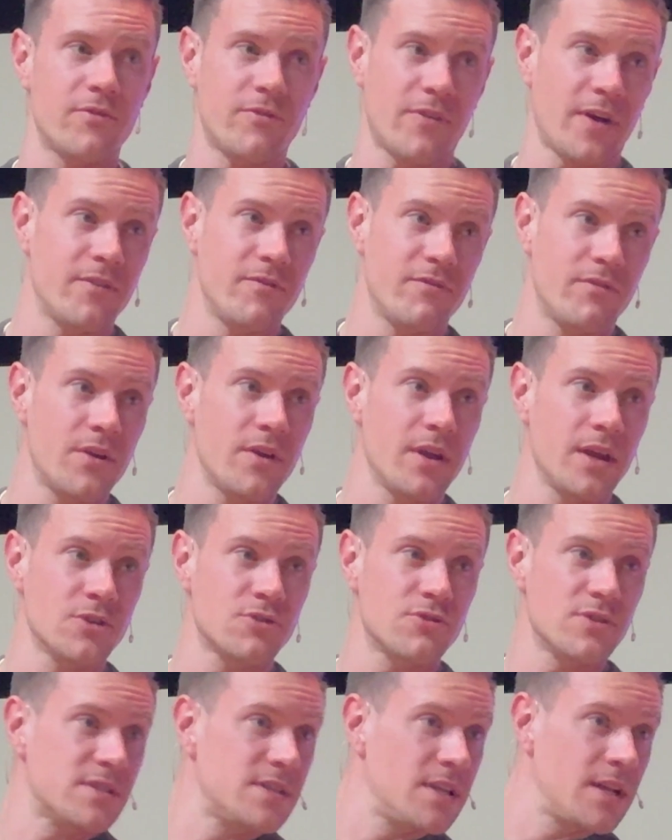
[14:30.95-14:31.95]
find very
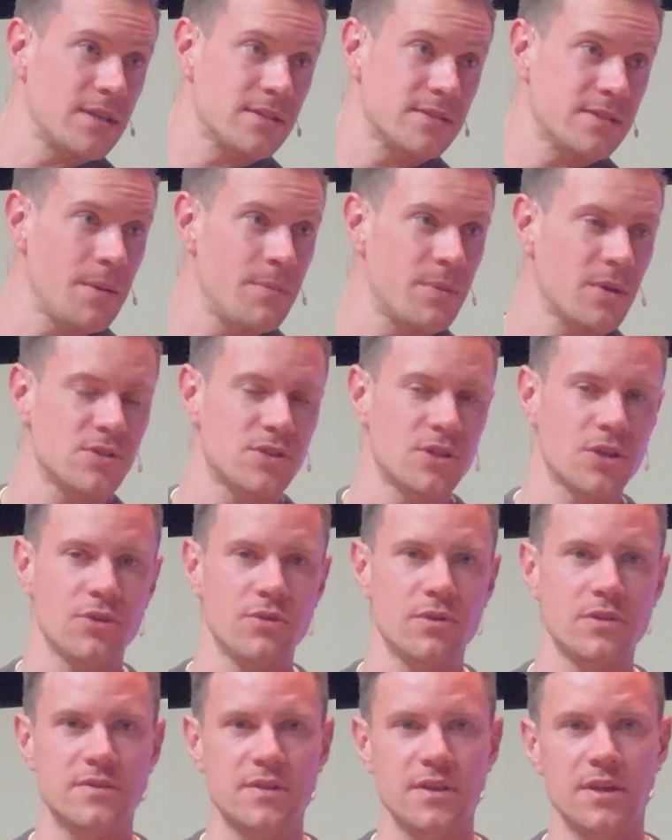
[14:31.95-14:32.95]
interesting, like mm-hmm.
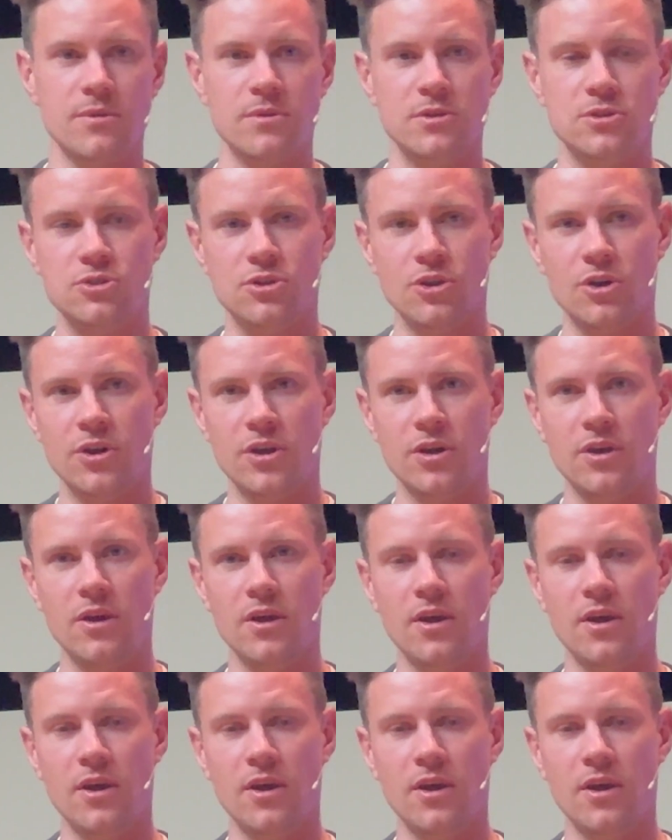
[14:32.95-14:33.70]
cybersecurity or Stoic.